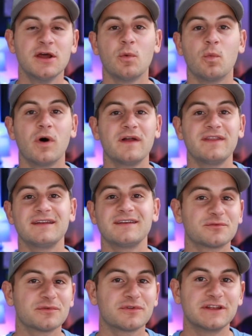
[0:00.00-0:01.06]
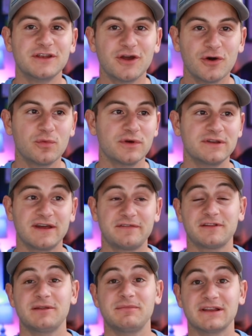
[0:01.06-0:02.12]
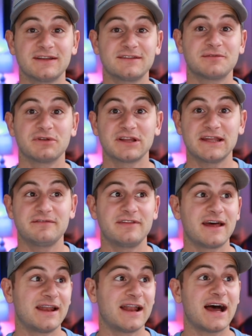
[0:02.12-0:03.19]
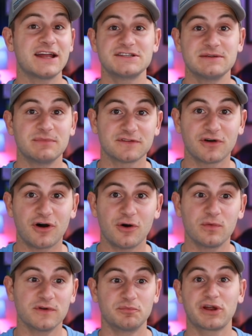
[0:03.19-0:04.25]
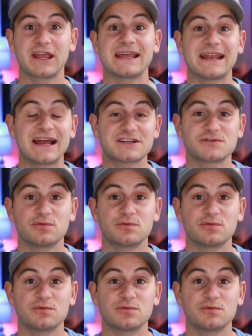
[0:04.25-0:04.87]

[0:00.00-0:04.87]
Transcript: One that doesn't really we know would definitely be led to believe that IG Metall was bringing an actual